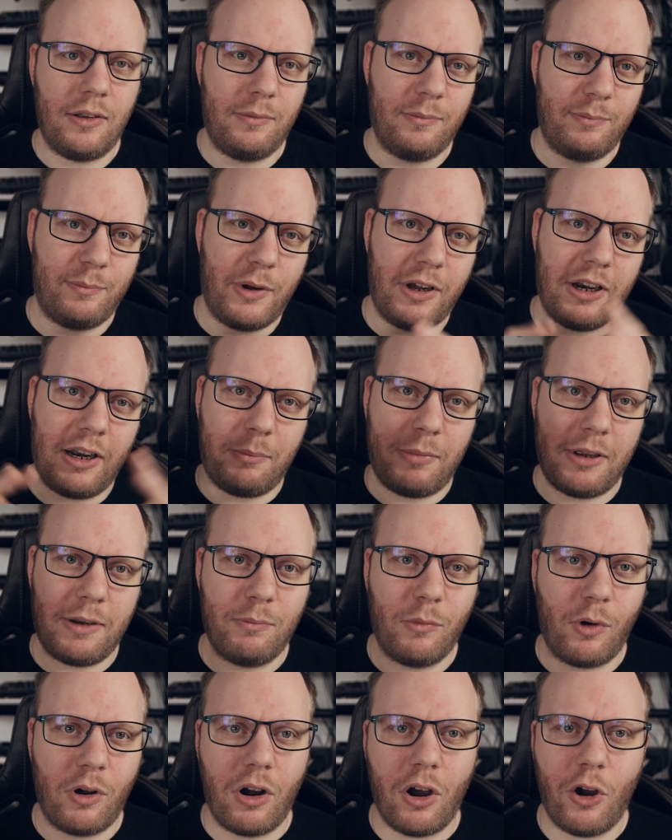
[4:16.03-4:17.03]
but a bit
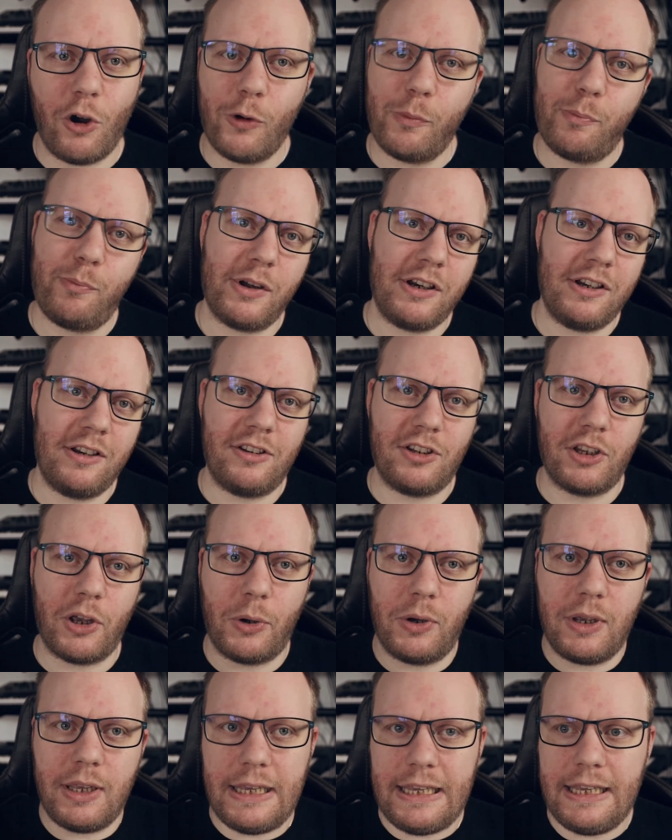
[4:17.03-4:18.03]
more open.
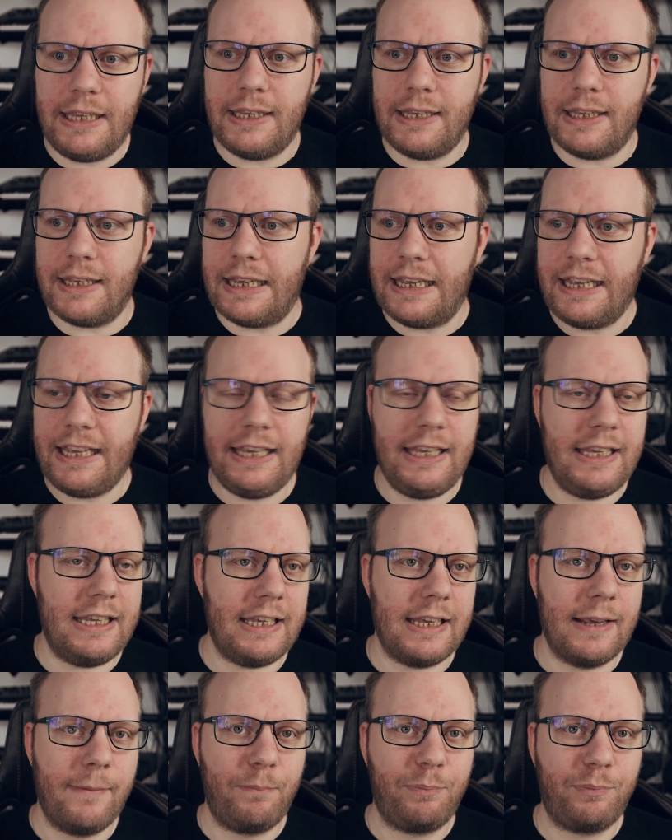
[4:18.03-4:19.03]
So E.